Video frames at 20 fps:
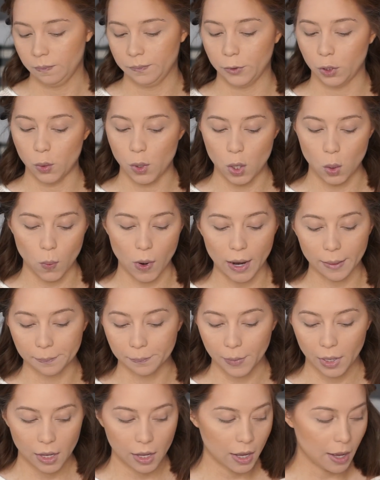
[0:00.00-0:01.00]
don't know why.
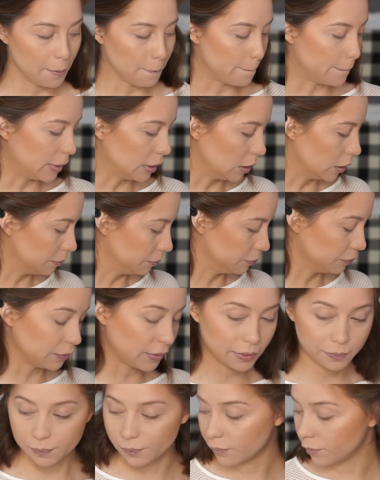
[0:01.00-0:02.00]
But
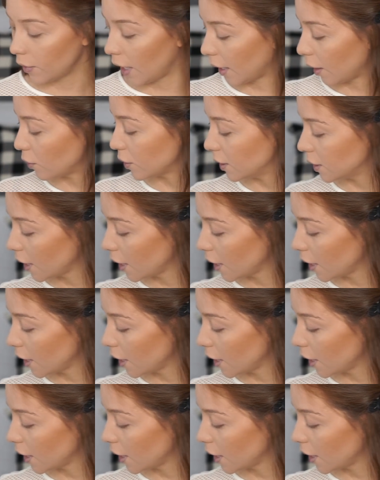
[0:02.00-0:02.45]
like I was